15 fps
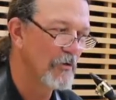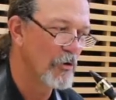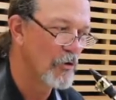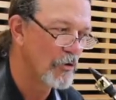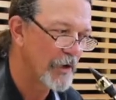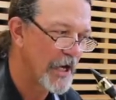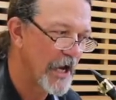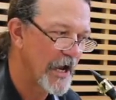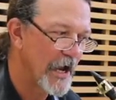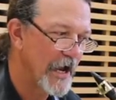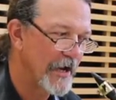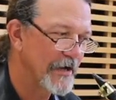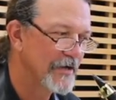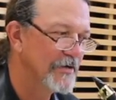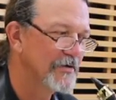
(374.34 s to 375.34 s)
Okay.
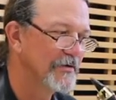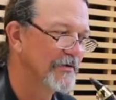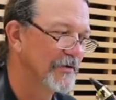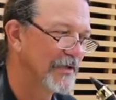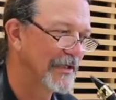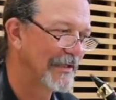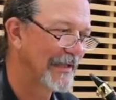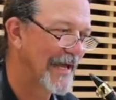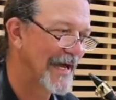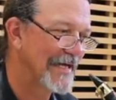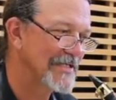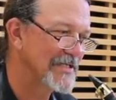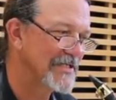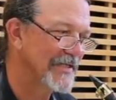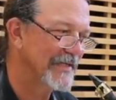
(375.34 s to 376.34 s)

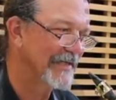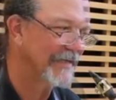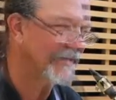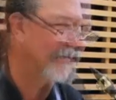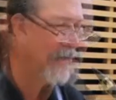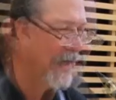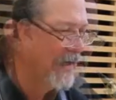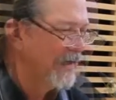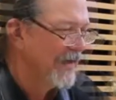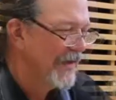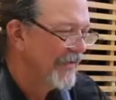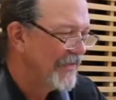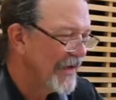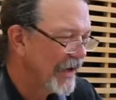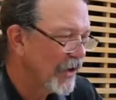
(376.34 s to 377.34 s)
Last thing.
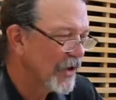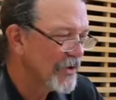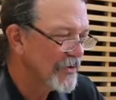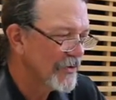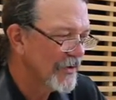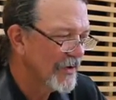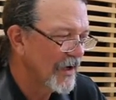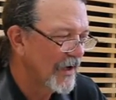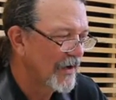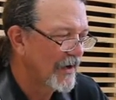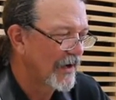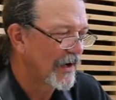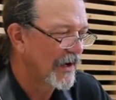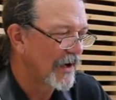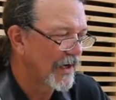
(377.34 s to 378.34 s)
There are
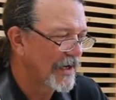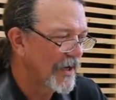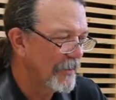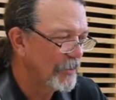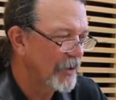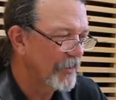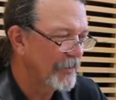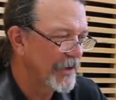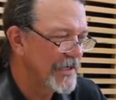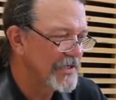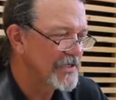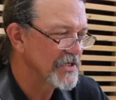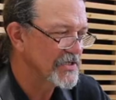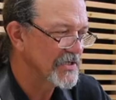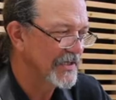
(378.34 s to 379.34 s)
a couple of
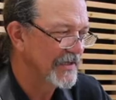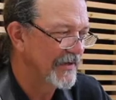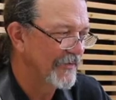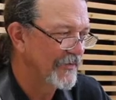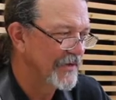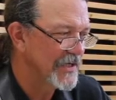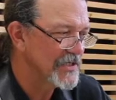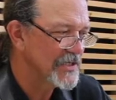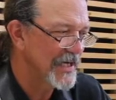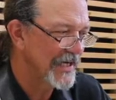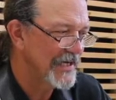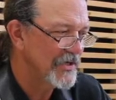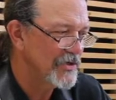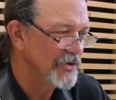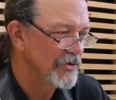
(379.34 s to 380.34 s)
places in this
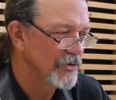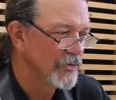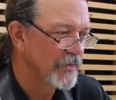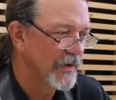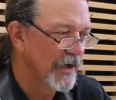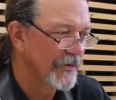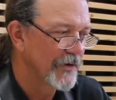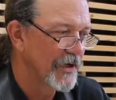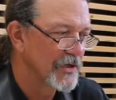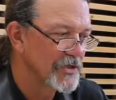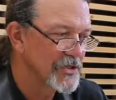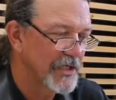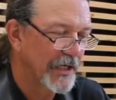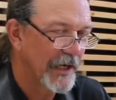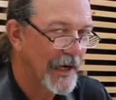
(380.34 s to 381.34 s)
etude where there are
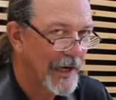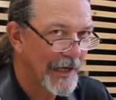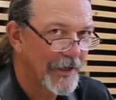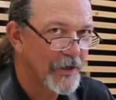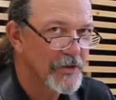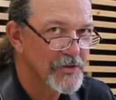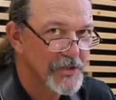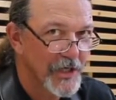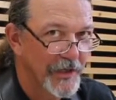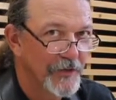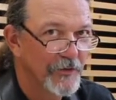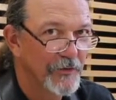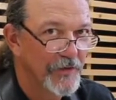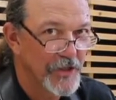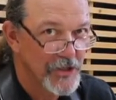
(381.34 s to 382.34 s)
staccatos
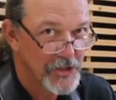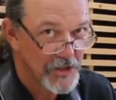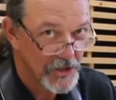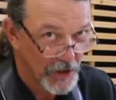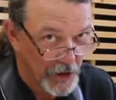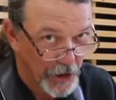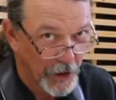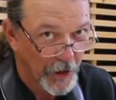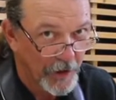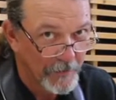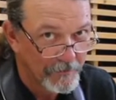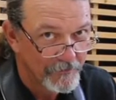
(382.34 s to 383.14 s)
under a slur.